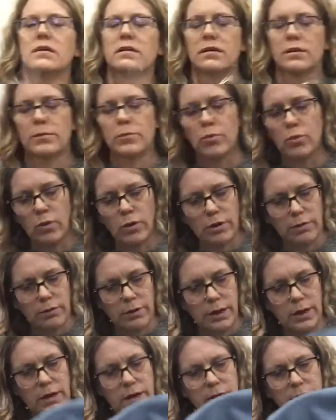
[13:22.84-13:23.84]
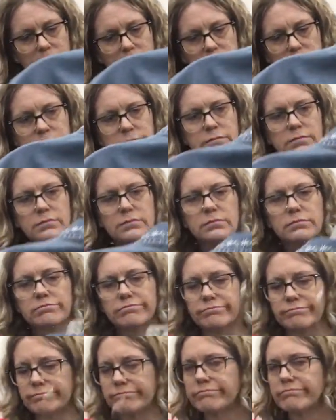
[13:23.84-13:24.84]
embroidery on it.
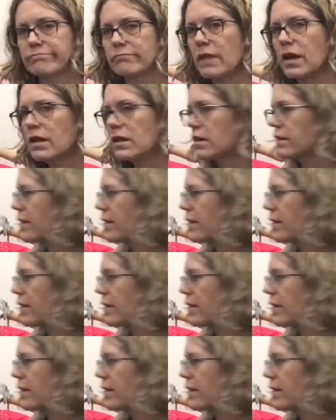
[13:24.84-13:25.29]
I like